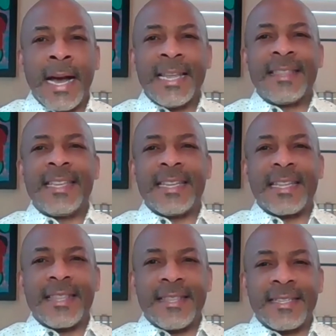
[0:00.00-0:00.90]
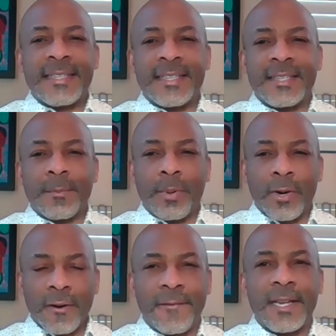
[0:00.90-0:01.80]
I think this is a
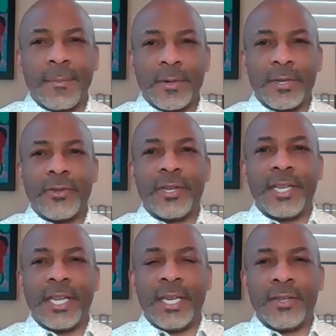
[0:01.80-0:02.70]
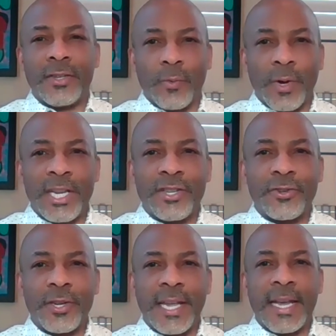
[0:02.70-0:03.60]
perfect opportunity to raise
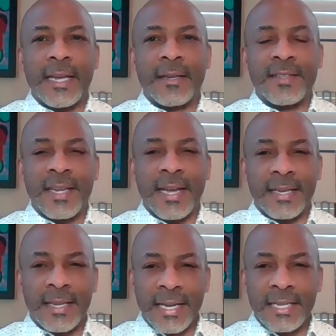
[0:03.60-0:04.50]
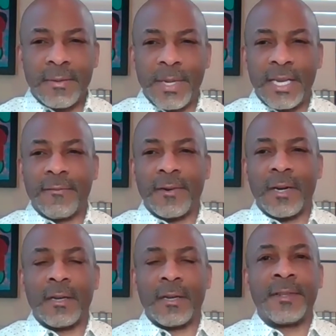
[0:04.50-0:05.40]
your hand, say, I'd like to be
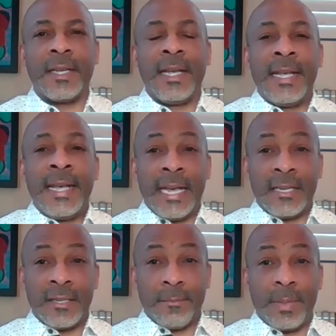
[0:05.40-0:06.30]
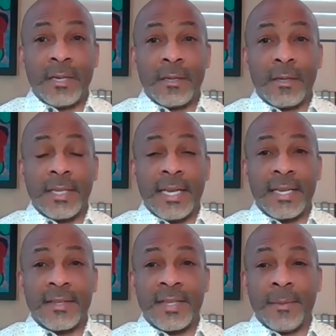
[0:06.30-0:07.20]
involved, and to build and
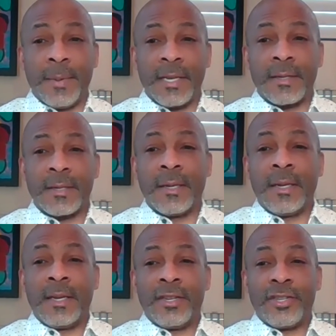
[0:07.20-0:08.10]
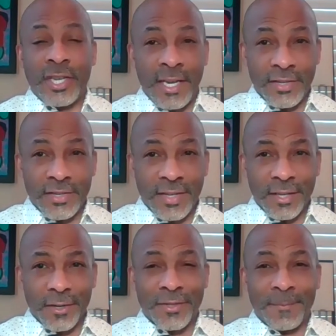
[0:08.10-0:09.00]
exhibit change
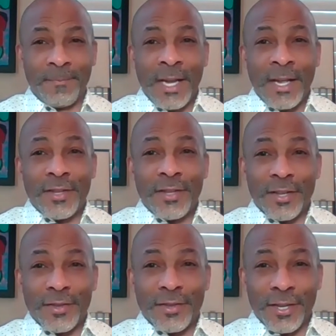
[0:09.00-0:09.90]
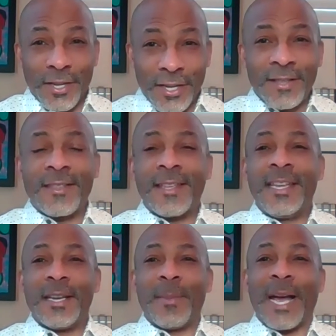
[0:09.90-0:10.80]
skills. The good
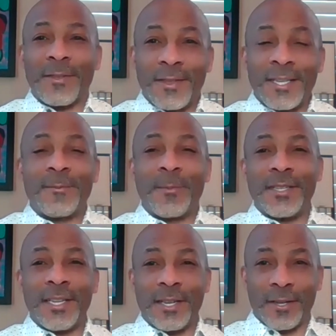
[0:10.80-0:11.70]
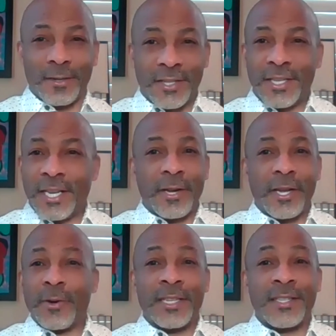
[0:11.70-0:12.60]
thing about this particular
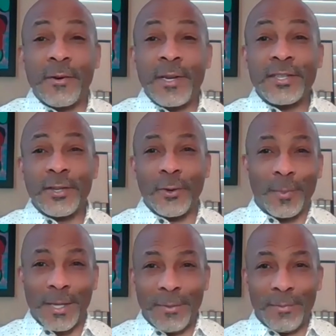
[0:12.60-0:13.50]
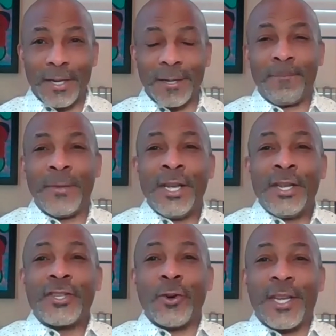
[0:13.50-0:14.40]
scenario is there is no playbook.
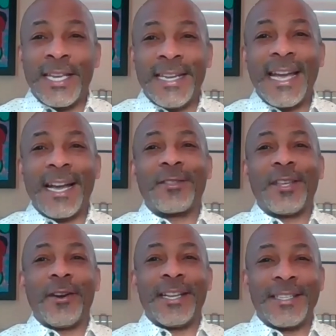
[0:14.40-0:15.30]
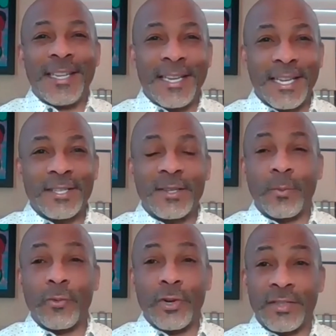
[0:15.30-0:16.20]
So getting out there and taking
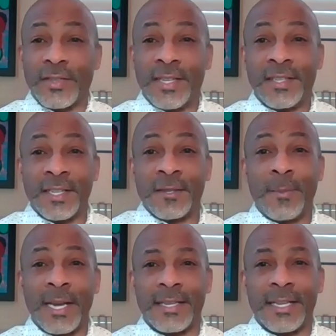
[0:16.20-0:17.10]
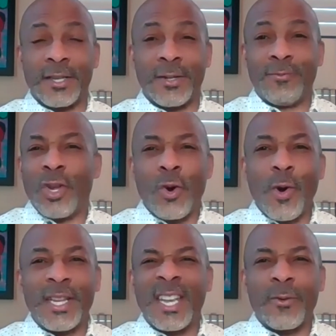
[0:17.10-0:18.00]
some risks is expected. No
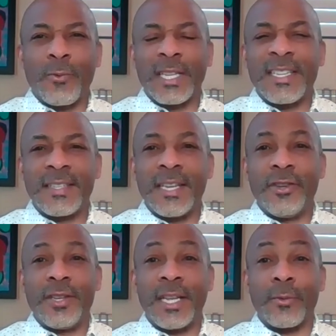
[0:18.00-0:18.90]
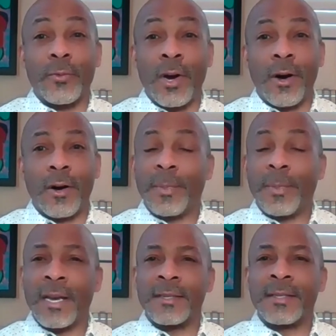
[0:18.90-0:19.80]
one can really say you did it wrong,
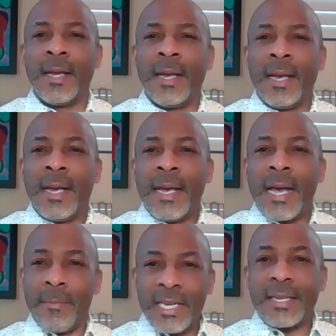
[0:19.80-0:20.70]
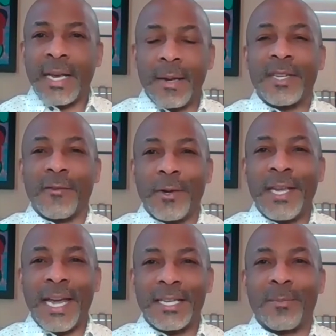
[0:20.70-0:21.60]
because how many times have
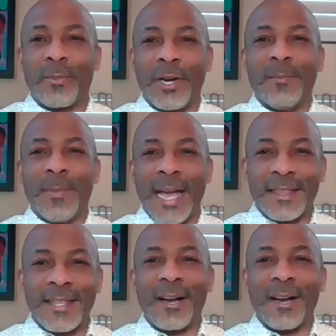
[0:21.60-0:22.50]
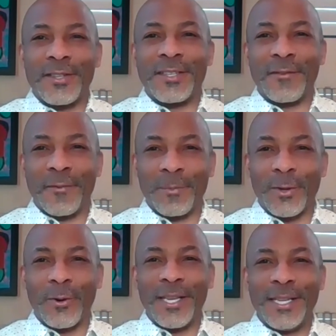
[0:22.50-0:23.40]
we had to bring back thousands of
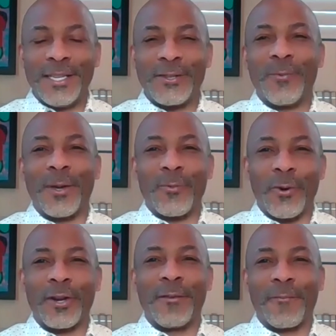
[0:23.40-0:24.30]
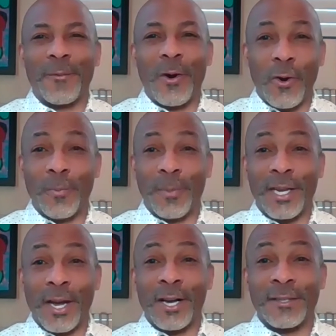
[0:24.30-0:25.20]
employees who've been working from home
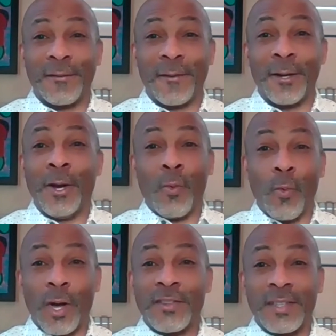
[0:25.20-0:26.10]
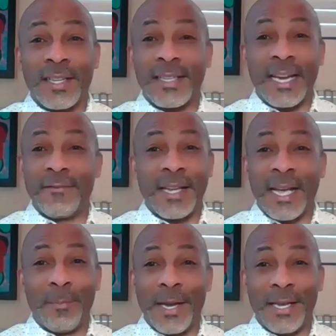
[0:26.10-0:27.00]
because of a
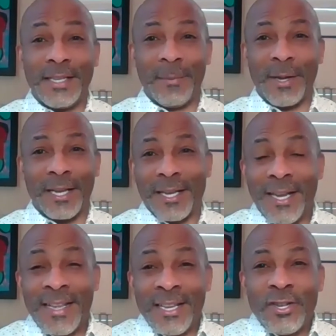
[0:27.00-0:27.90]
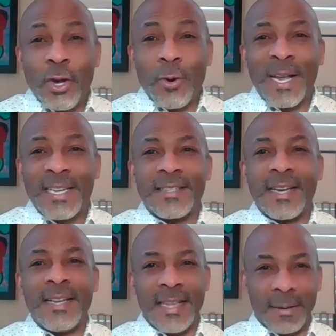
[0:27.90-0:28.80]
once-in-a-lifetime pandemic? Nobody's
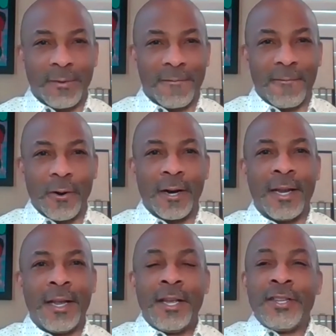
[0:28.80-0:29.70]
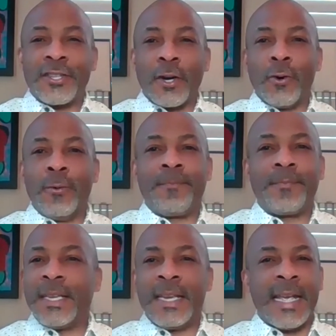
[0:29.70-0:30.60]
done that before. So
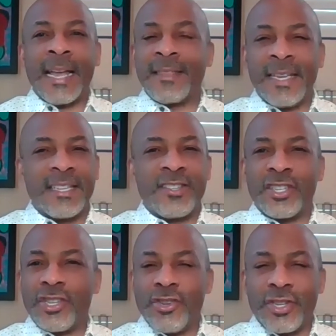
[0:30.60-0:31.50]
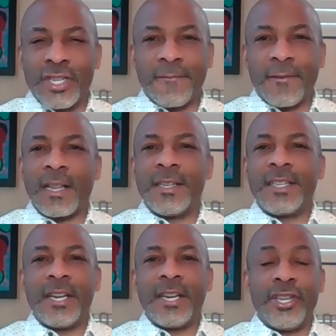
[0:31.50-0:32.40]
I think you just
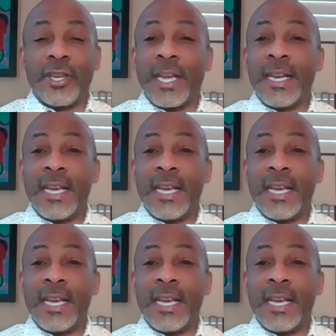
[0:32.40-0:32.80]
volunteer, you get